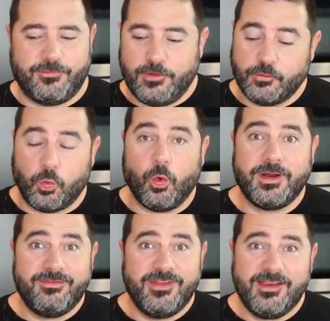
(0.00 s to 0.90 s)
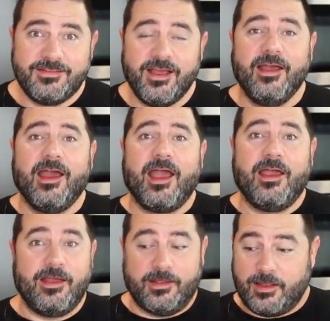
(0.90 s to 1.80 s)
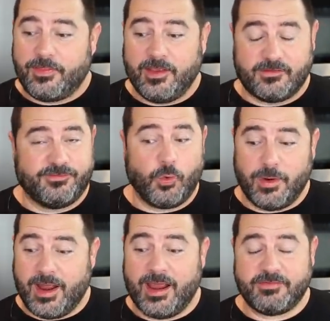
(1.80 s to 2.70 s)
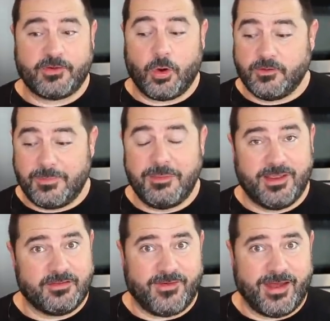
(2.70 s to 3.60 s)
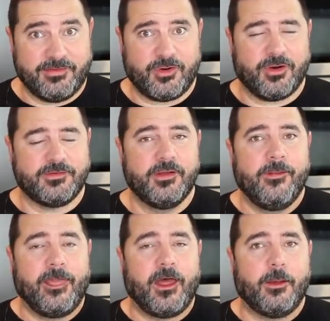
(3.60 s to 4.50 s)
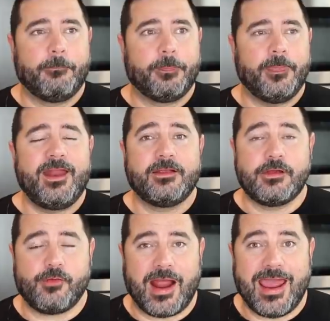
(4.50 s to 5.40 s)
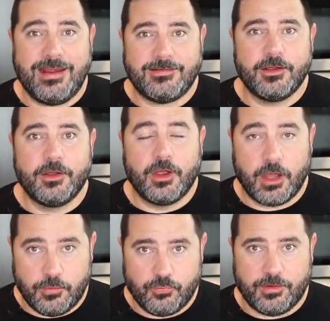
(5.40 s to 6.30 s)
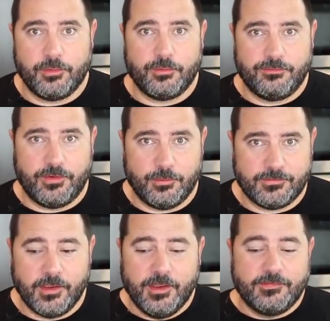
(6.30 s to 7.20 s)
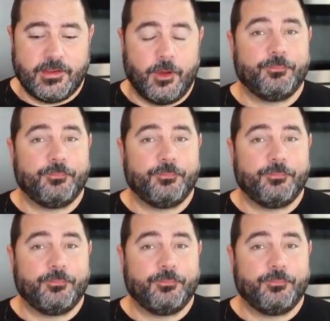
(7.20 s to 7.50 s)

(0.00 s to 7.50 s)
reviews. One of these, I think it's four and a half stars, maybe it's five stars. Um, it has over 800 reviews. So